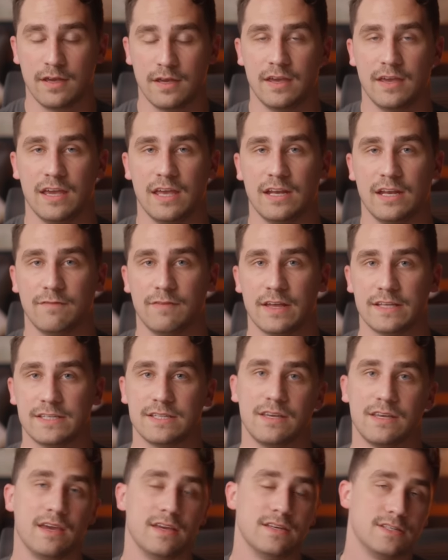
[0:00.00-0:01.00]
And if that's the
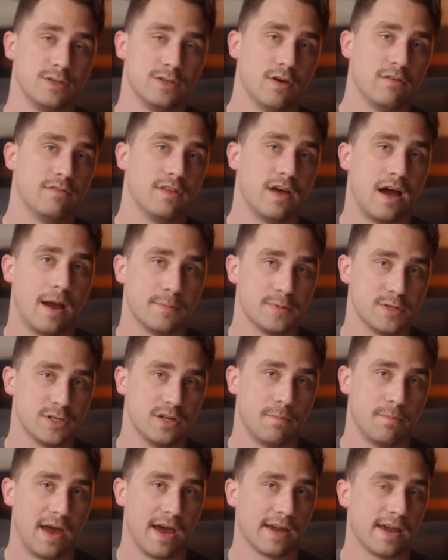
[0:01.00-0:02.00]
case, you have the option to
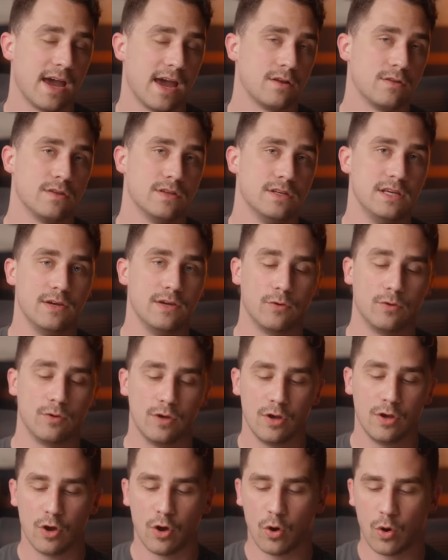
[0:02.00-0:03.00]
back out of the deal
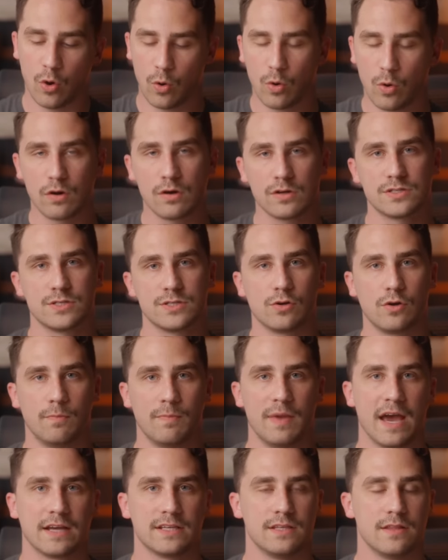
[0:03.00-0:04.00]
or circle
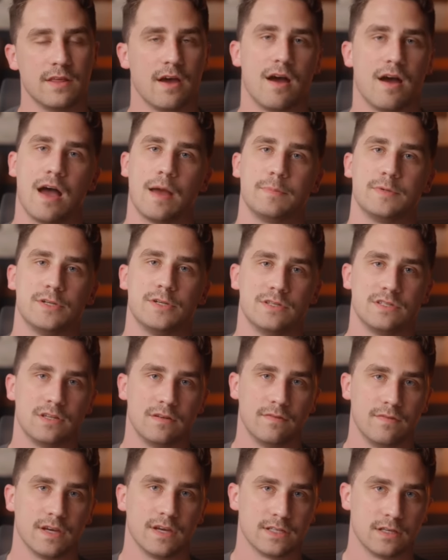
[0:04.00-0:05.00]
back to the options to
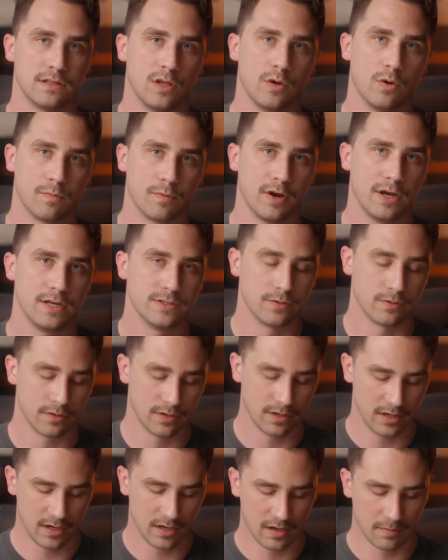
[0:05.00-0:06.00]
fix a low appraisal.
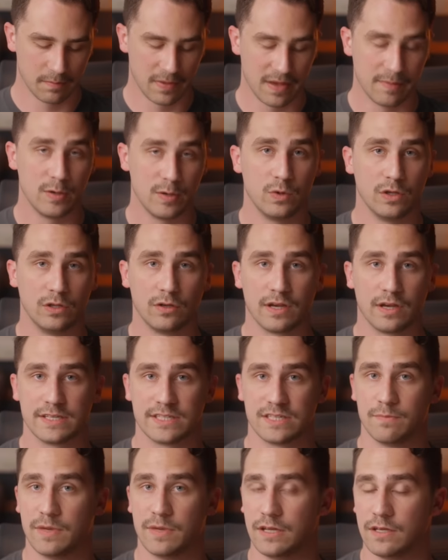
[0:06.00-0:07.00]
Maybe we look at
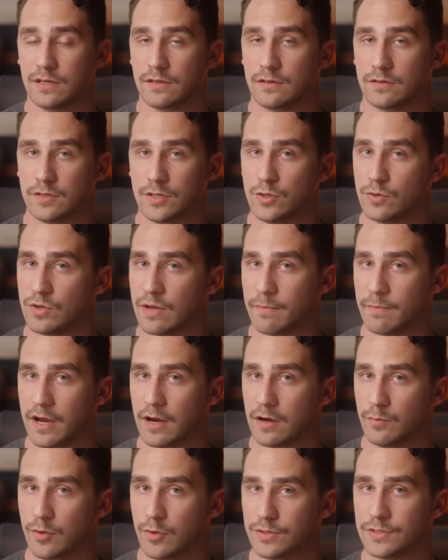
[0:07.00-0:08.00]
submitting new
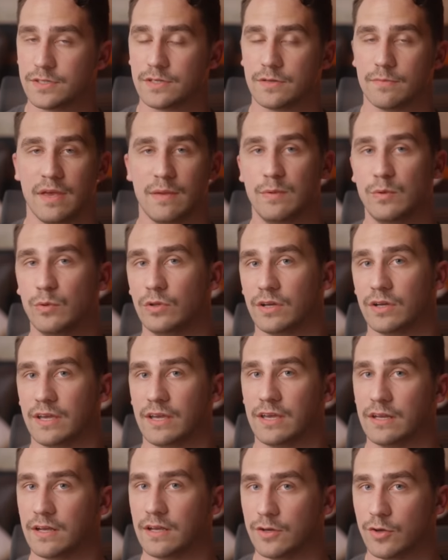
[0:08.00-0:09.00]
comparables, maybe we look at
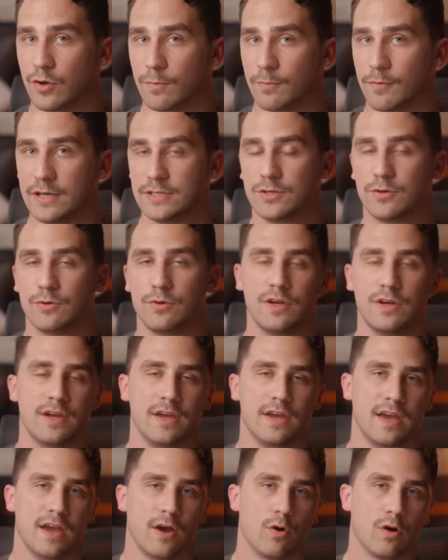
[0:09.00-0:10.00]
getting a new appraisal,
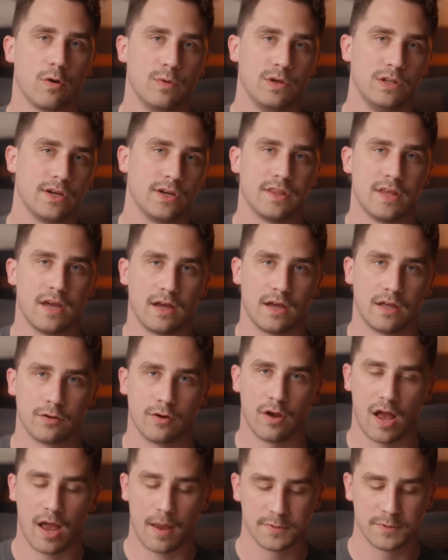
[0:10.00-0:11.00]
or we look at the other
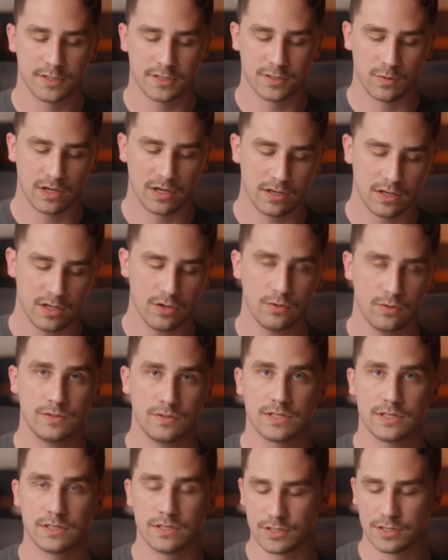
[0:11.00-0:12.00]
options we can
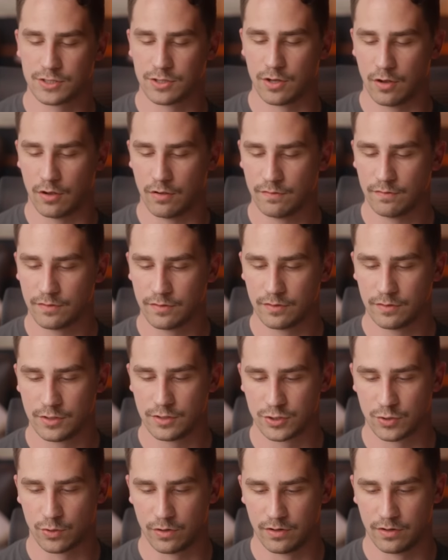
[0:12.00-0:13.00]
use to solve the
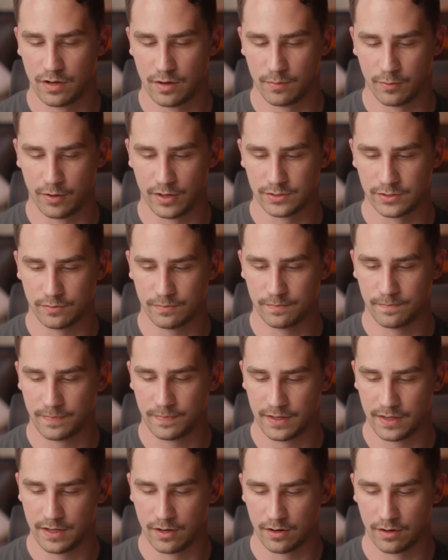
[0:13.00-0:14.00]
short appraisal
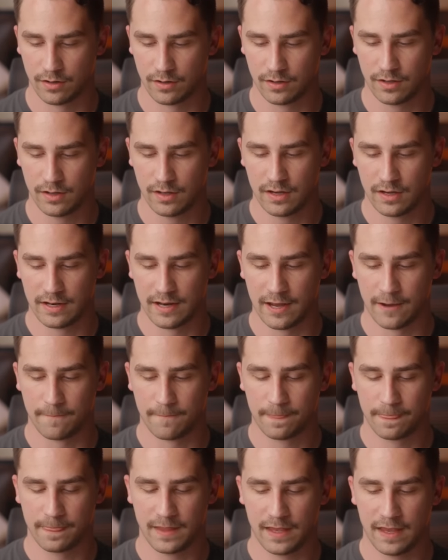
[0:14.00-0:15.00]
here. Now,
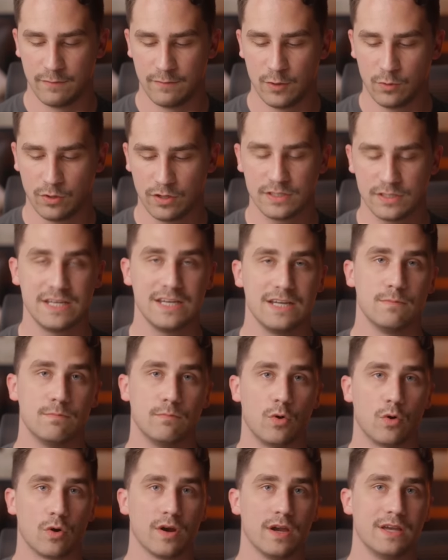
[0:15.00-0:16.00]
if you want to dig
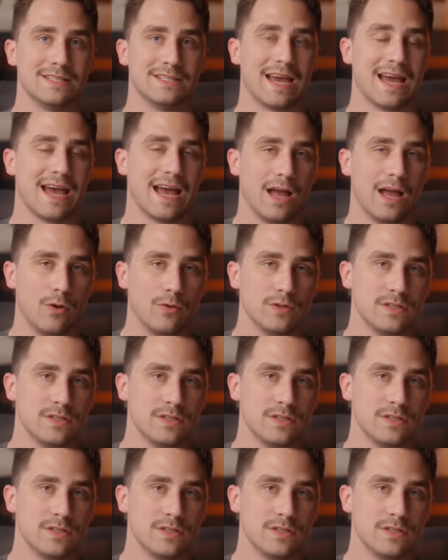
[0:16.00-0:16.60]
more into how to